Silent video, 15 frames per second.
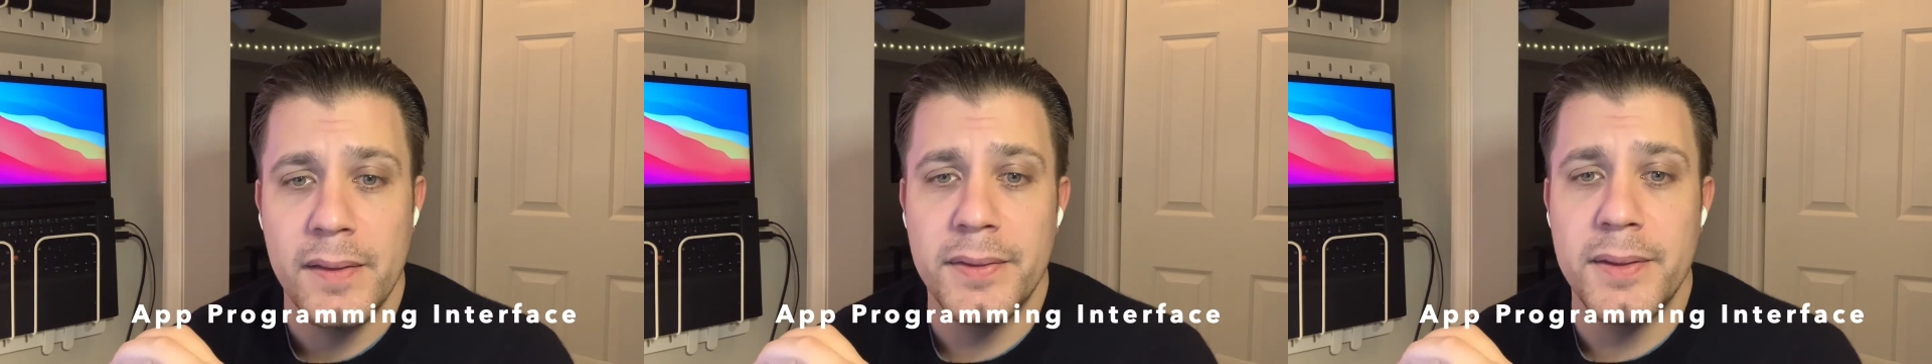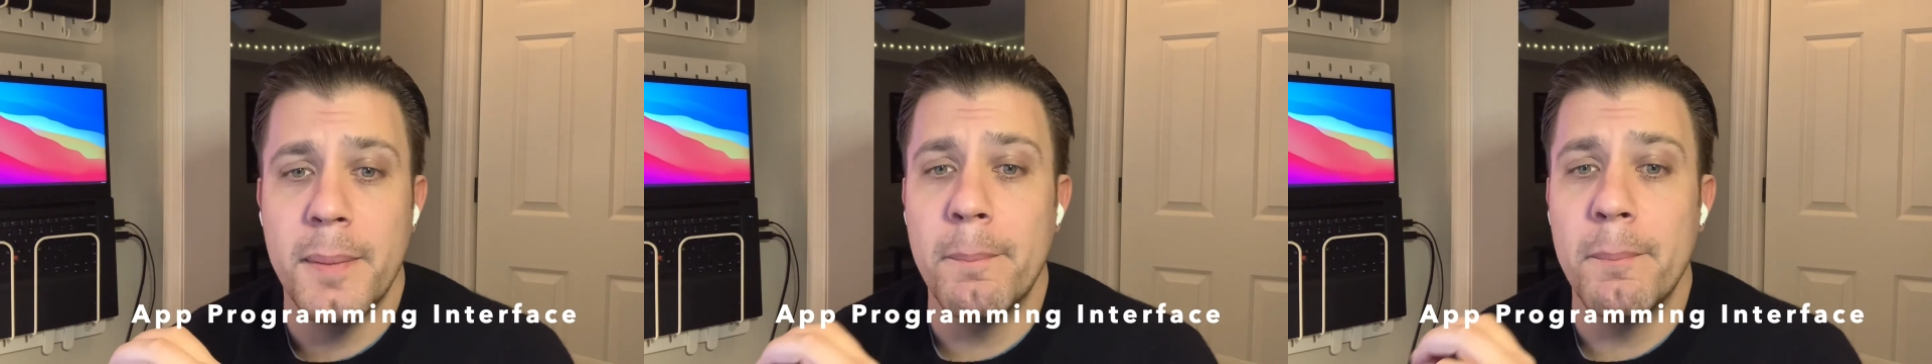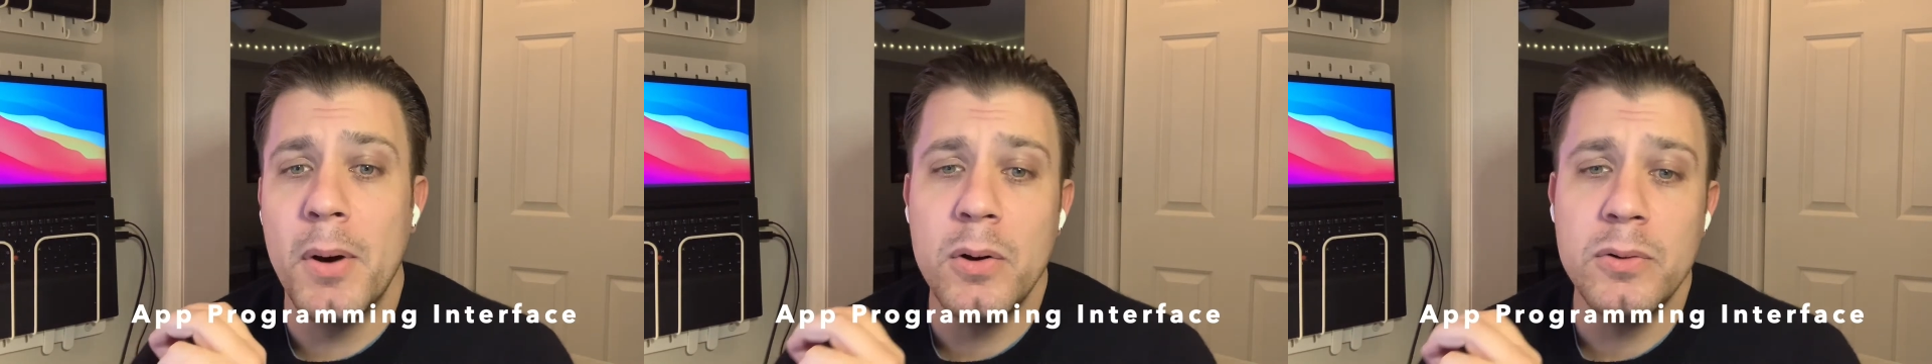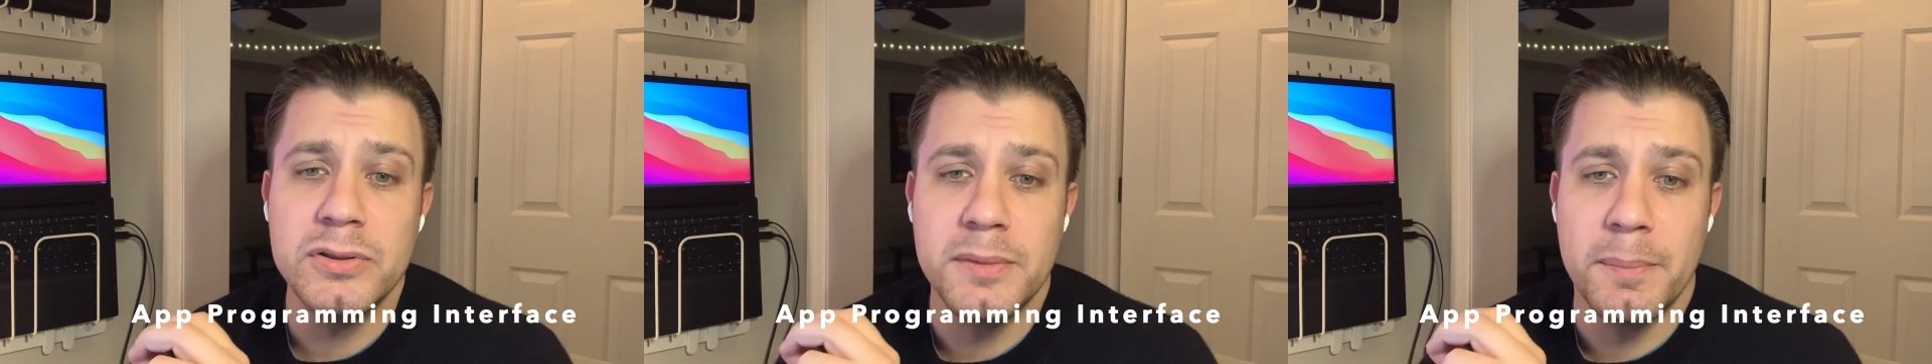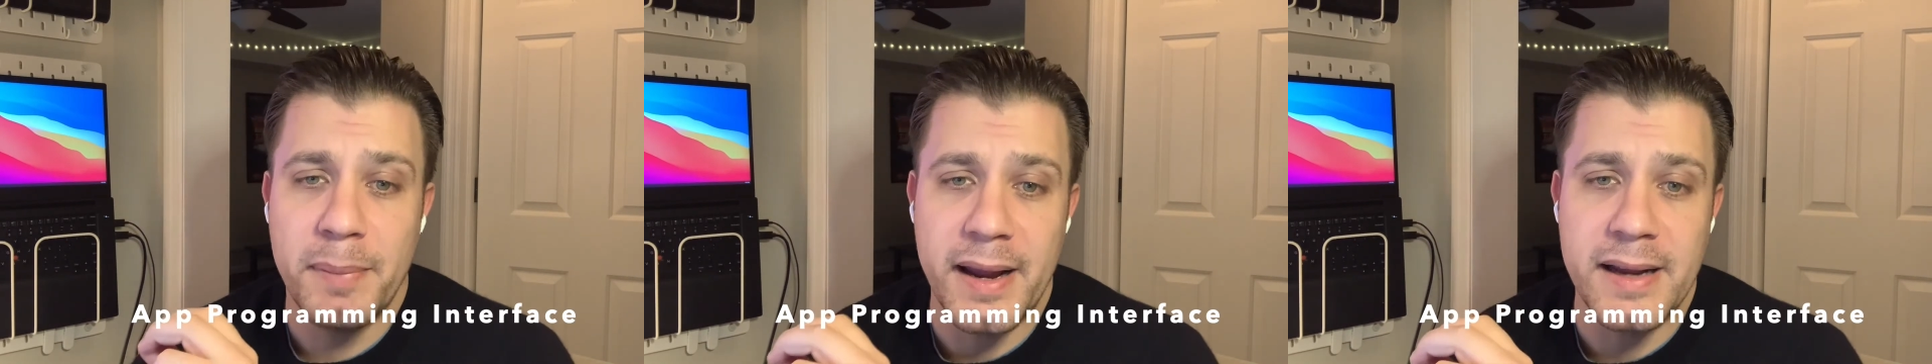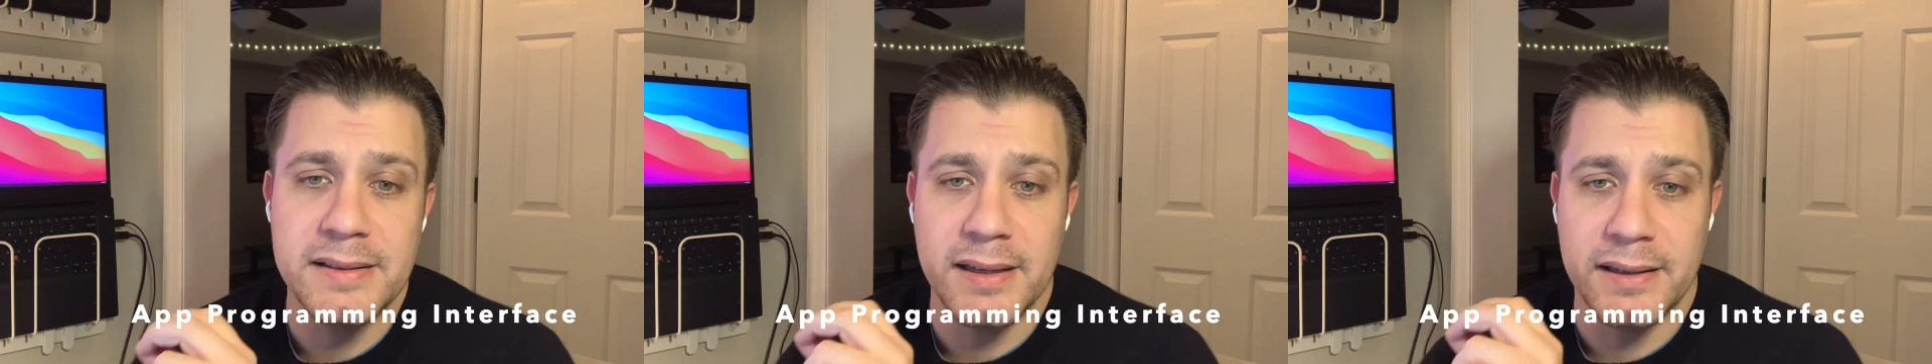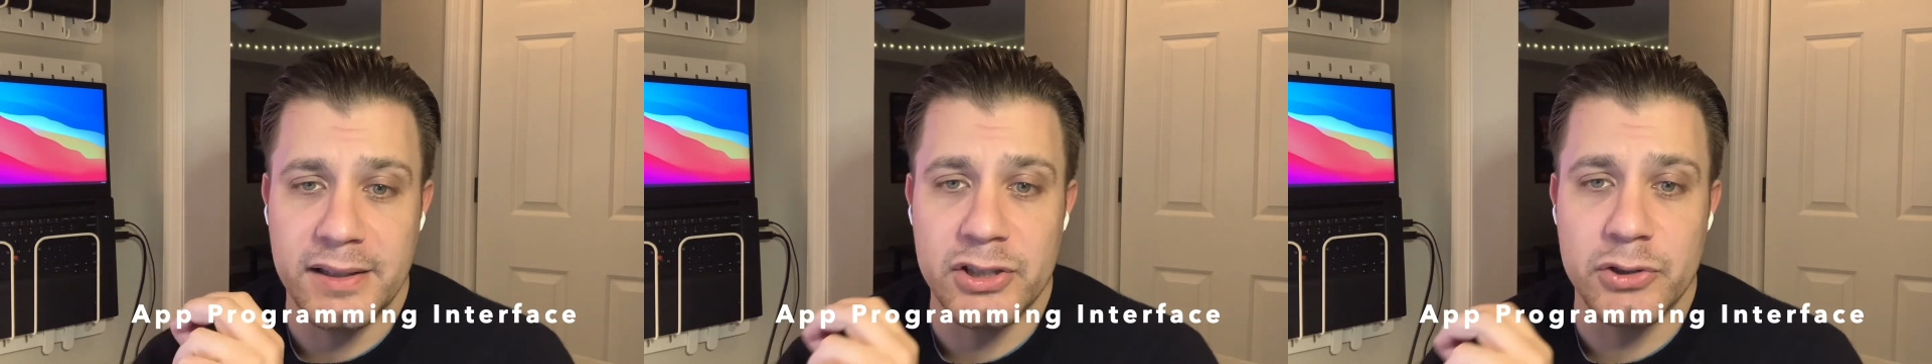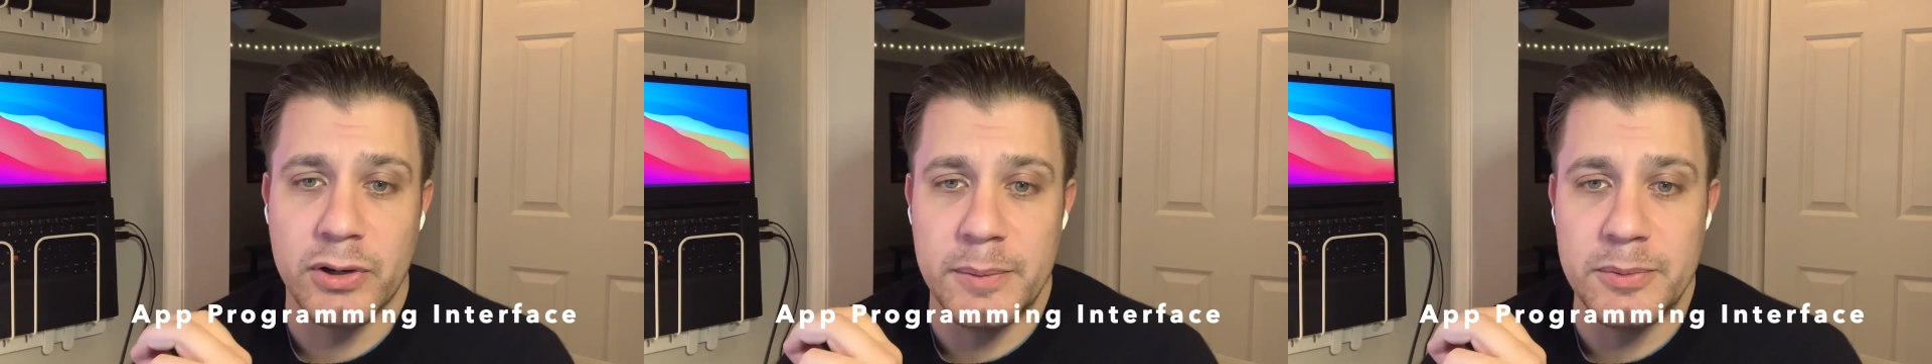The most basic
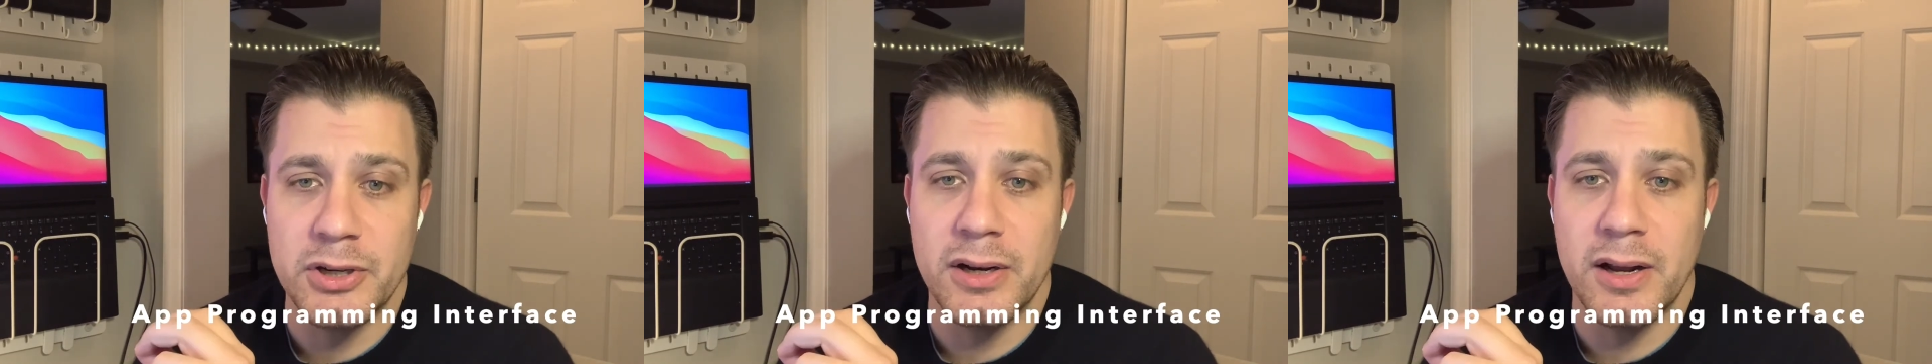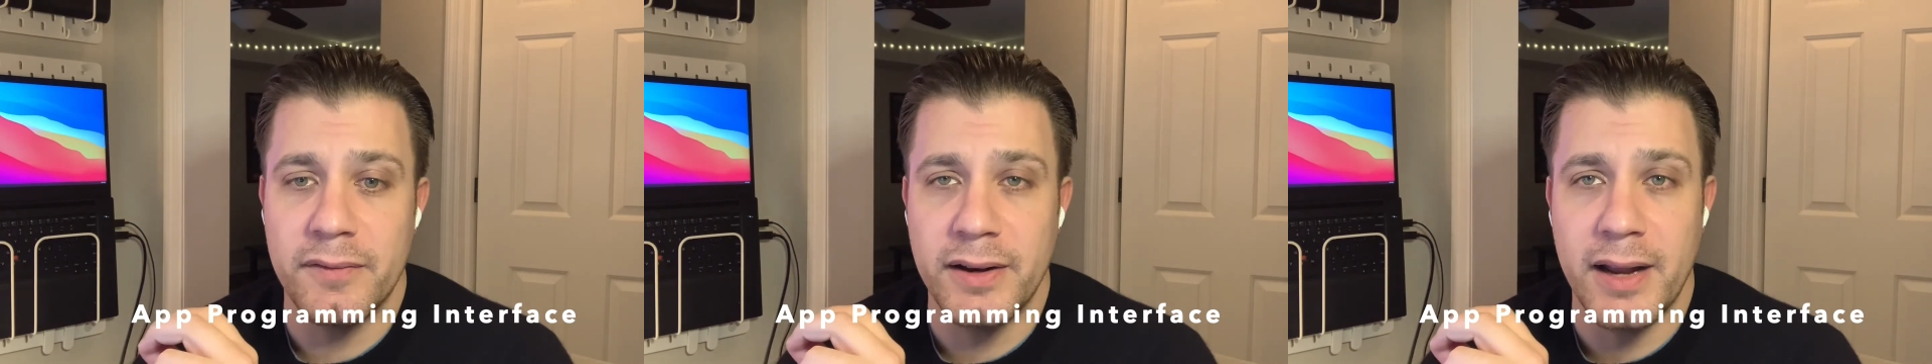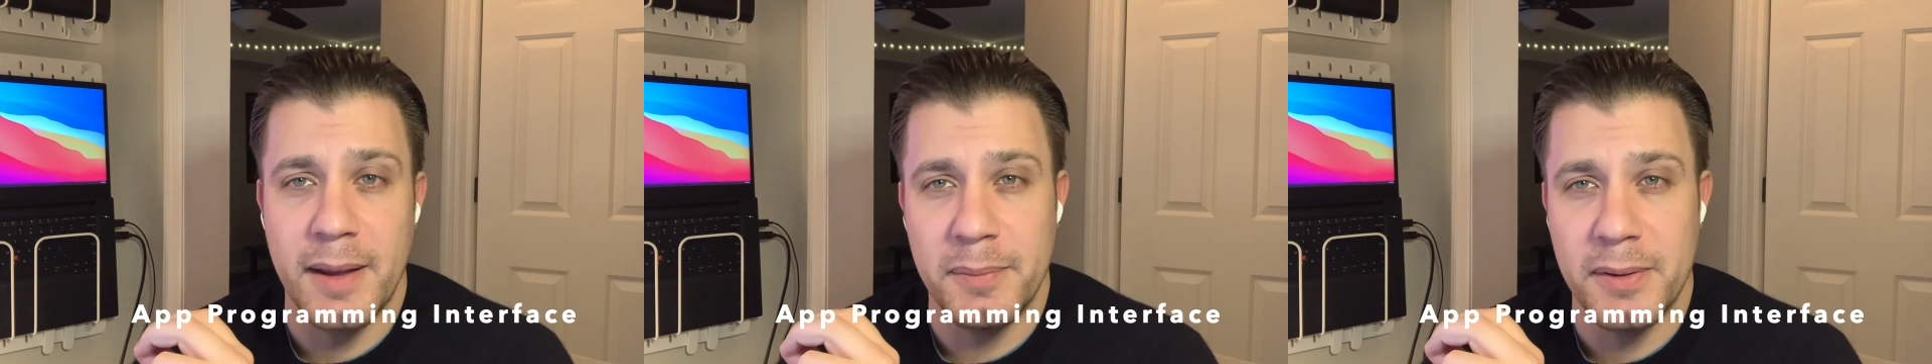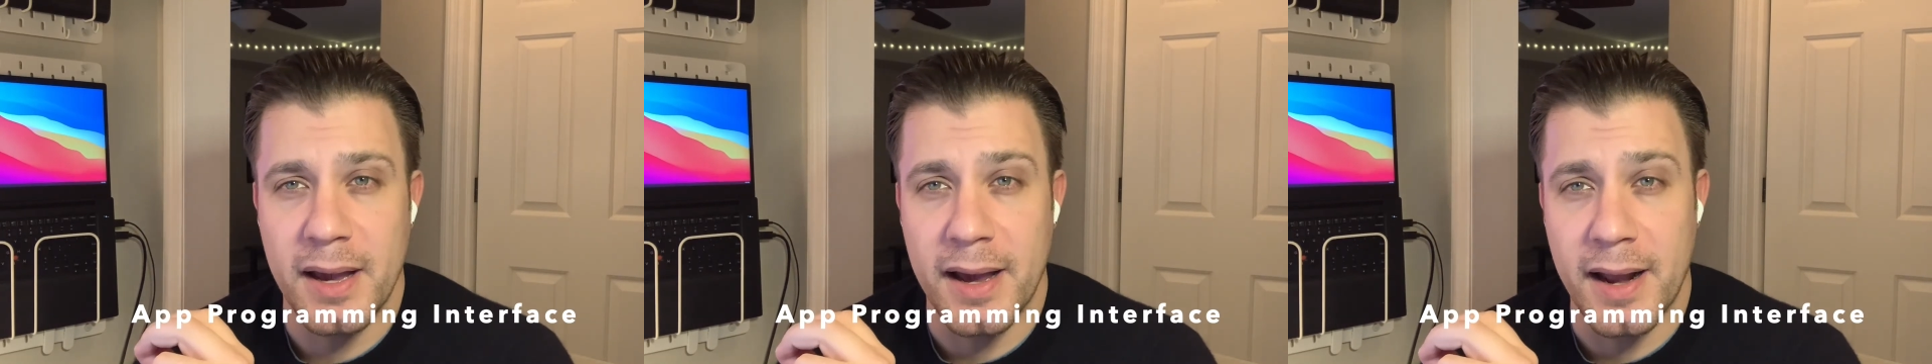description of an API,